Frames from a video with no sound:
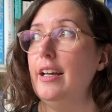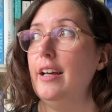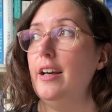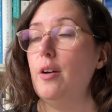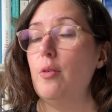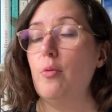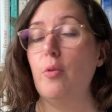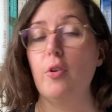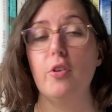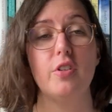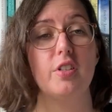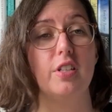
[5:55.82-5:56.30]

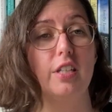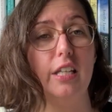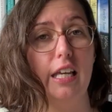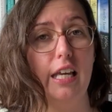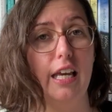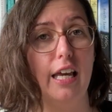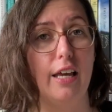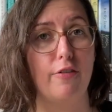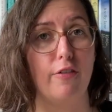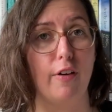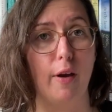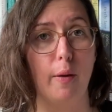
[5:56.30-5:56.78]
We'll see
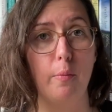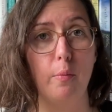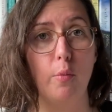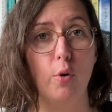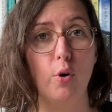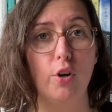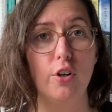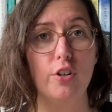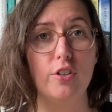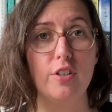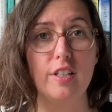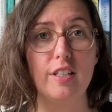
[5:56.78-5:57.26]
if I'm
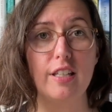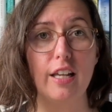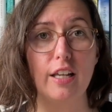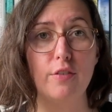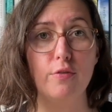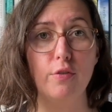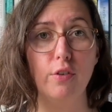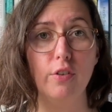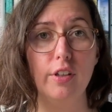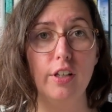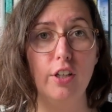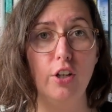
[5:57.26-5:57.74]
more
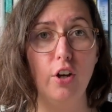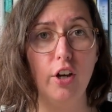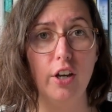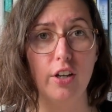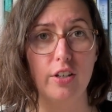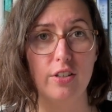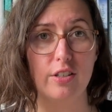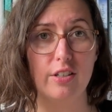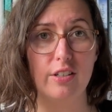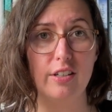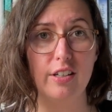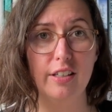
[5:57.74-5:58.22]
successful in
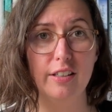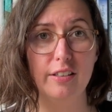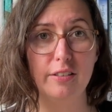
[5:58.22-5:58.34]
August.